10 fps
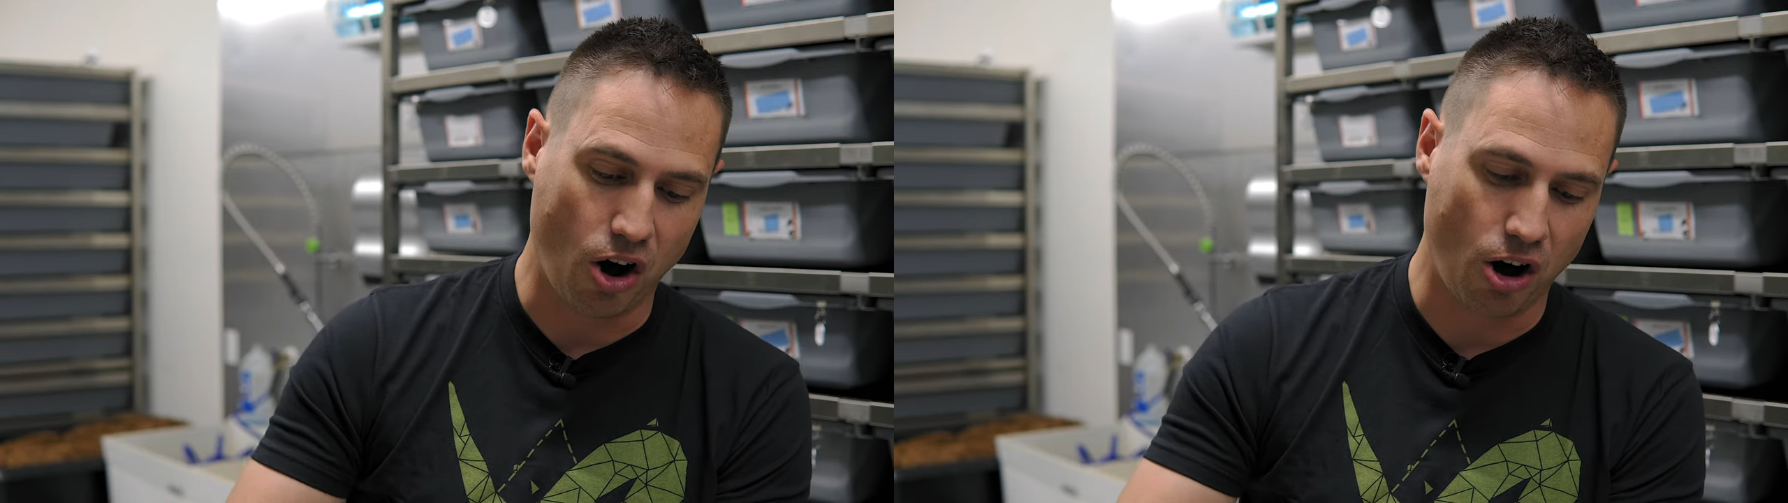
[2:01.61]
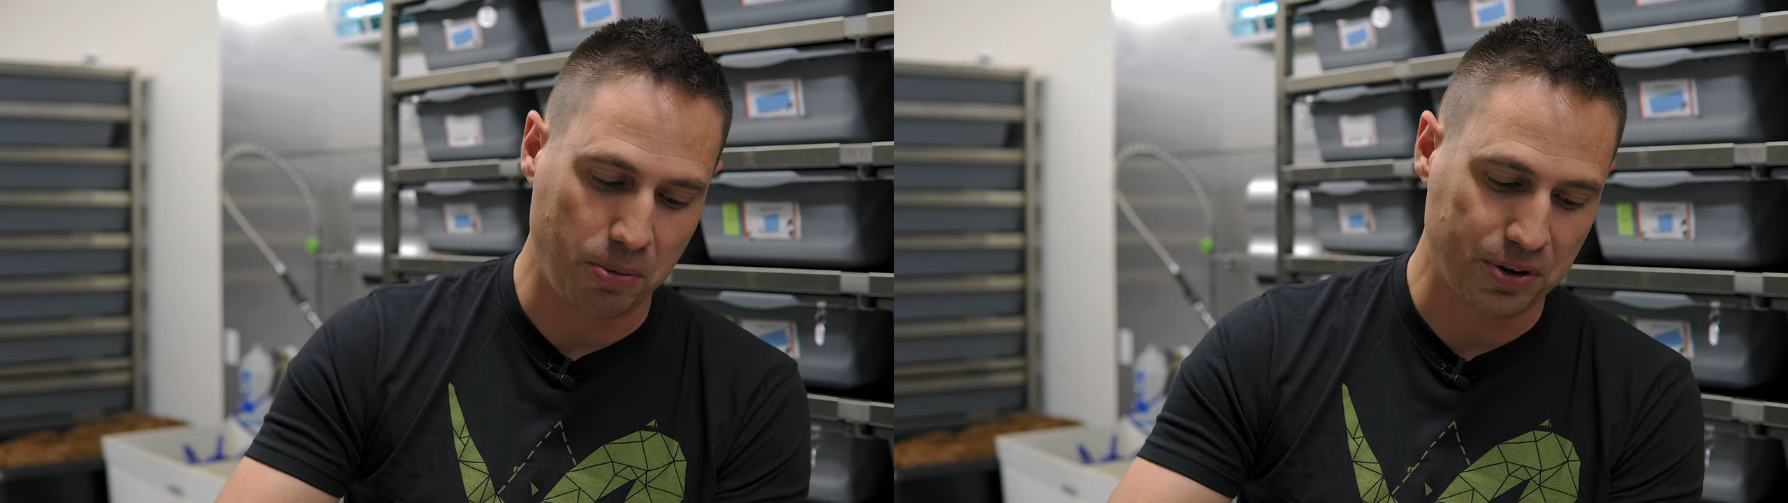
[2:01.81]

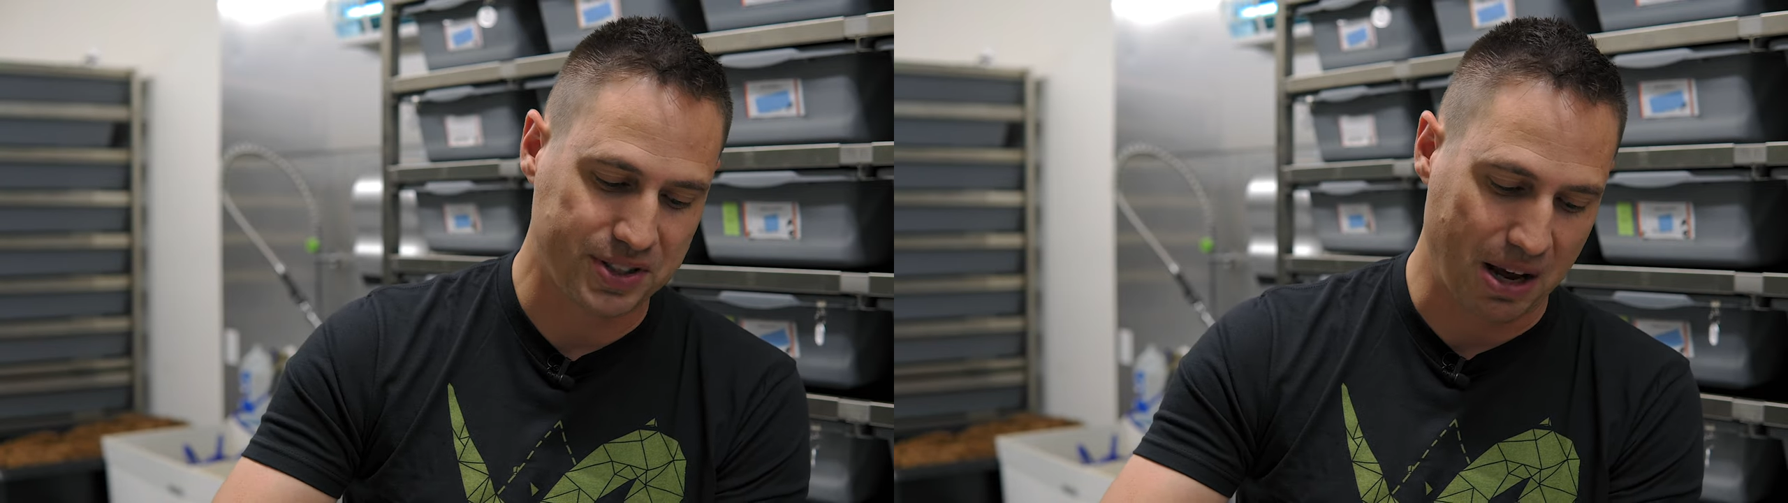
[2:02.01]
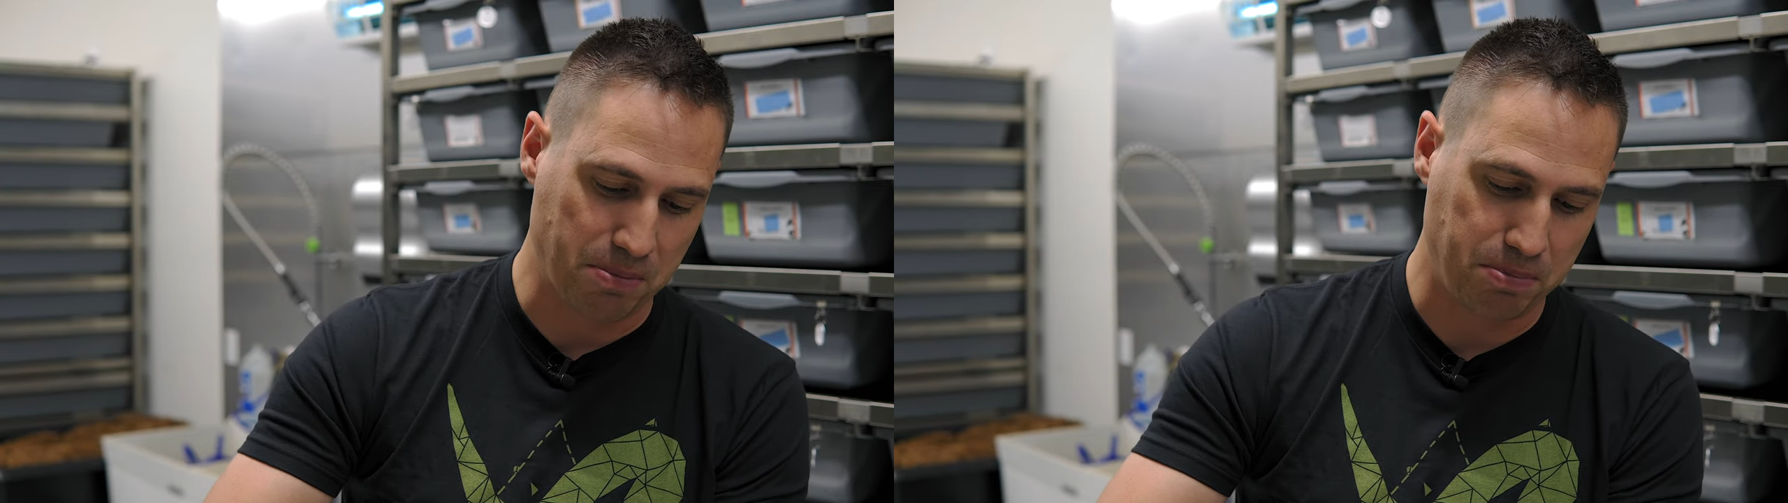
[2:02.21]

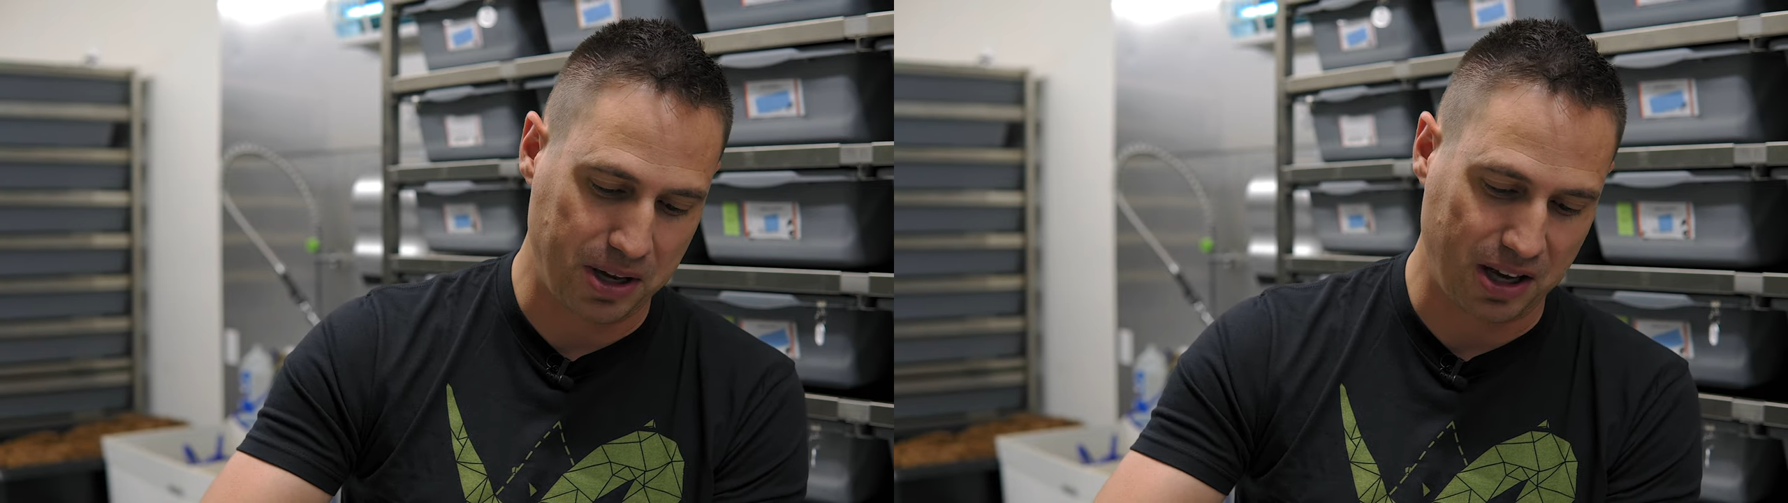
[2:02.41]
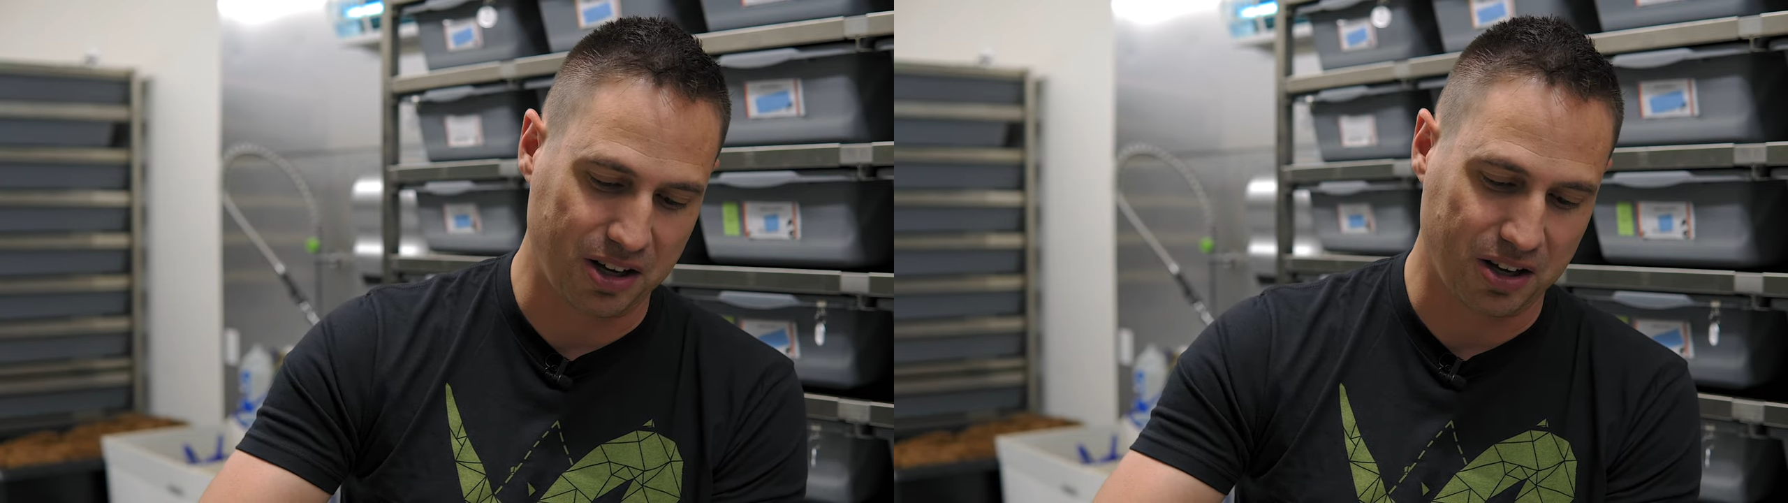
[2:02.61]
almost at
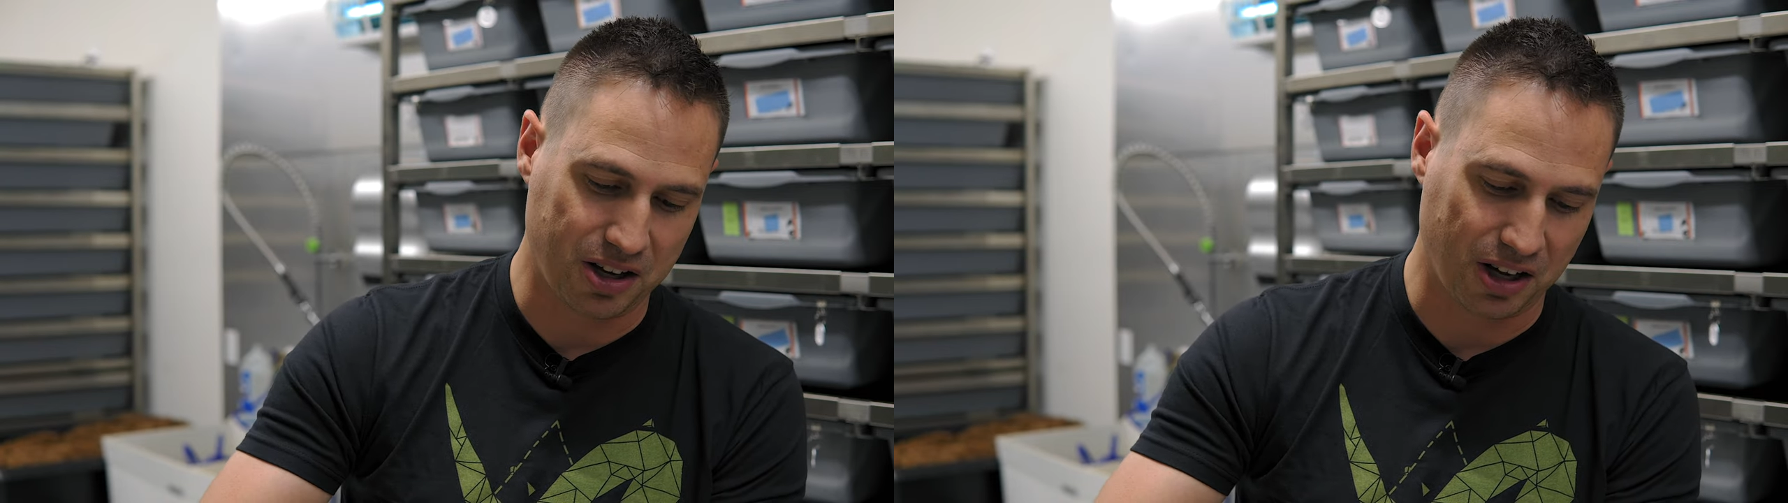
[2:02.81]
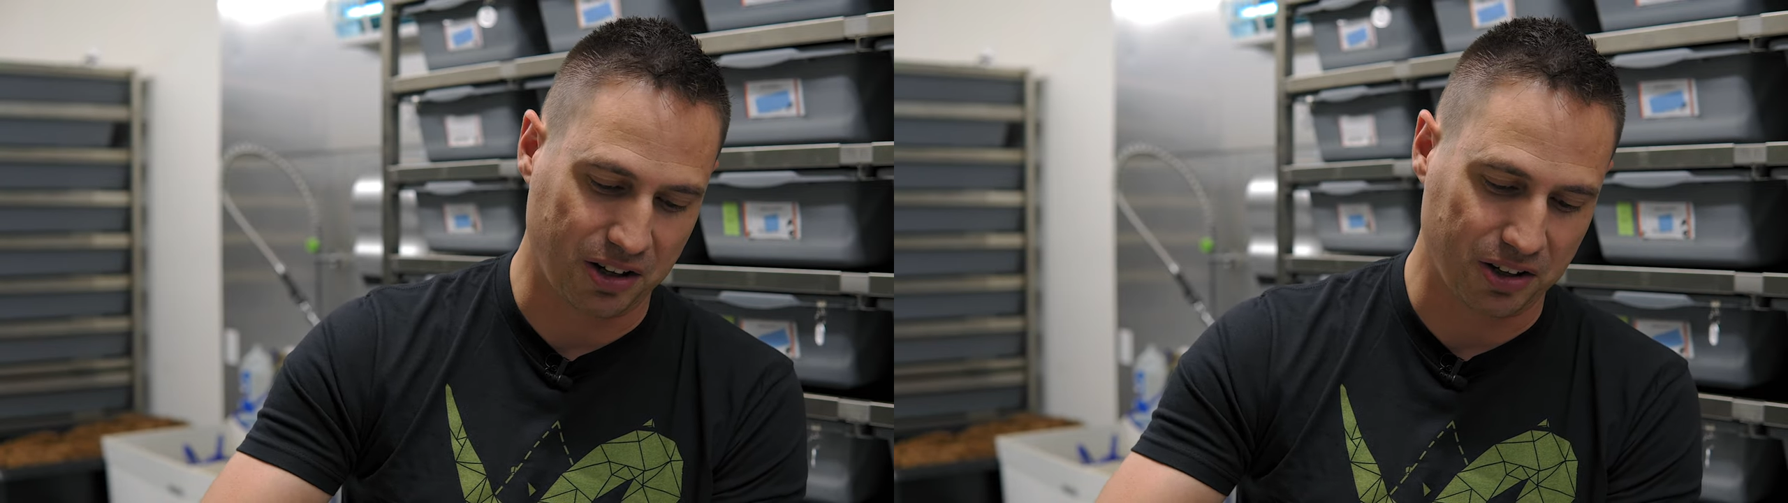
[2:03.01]
peak
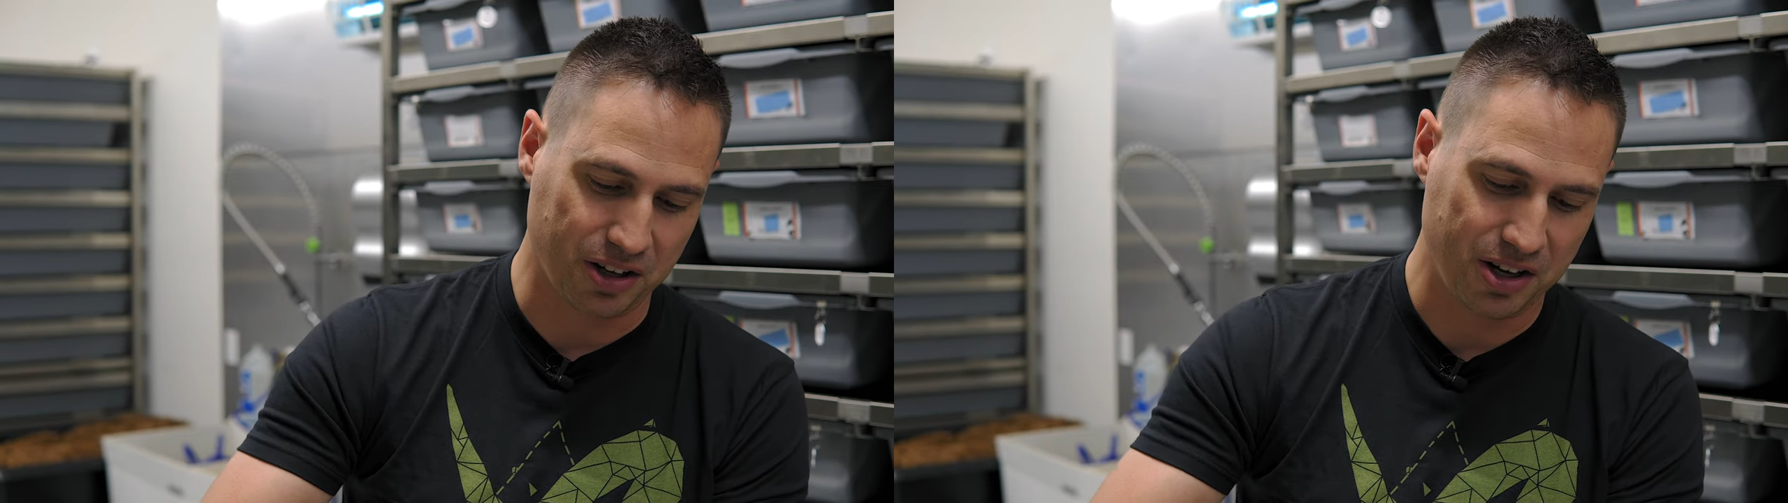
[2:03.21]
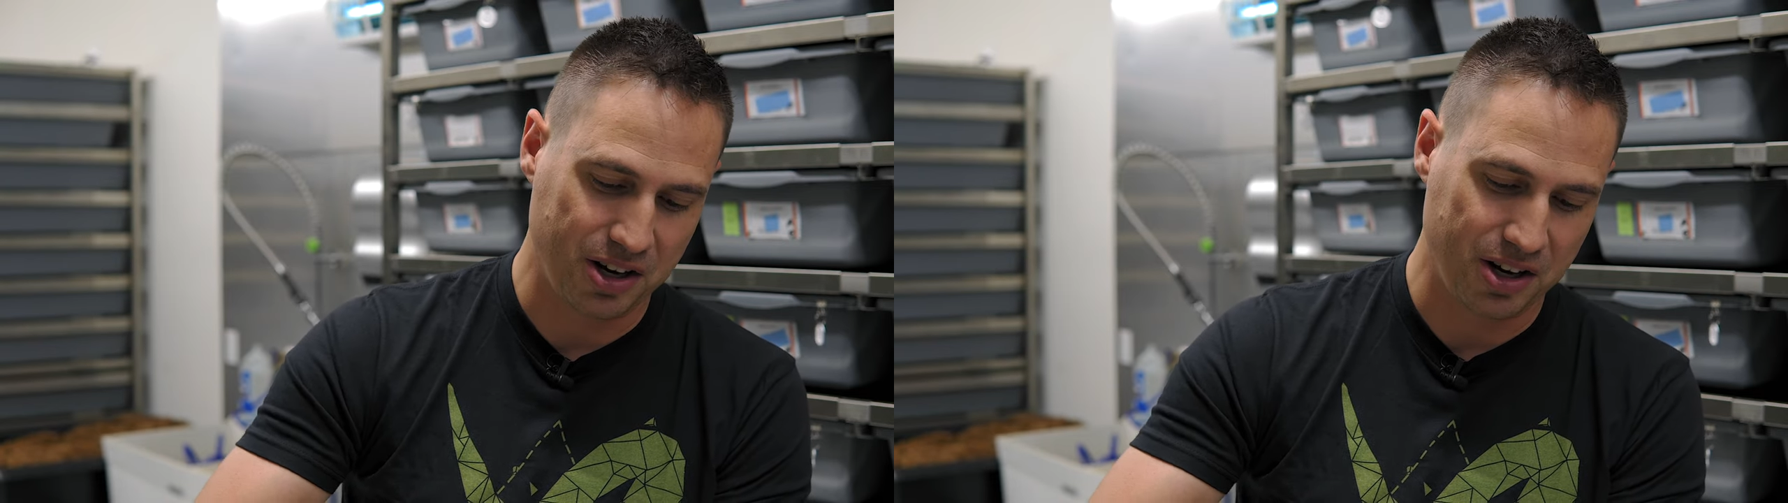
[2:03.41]
color.